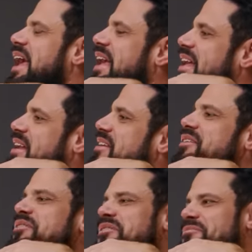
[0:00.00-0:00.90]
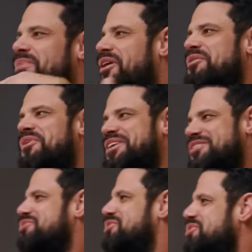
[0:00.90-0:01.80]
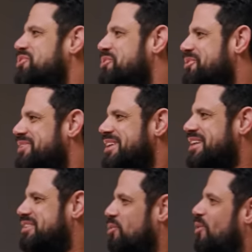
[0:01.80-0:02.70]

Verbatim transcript: And part of what you do is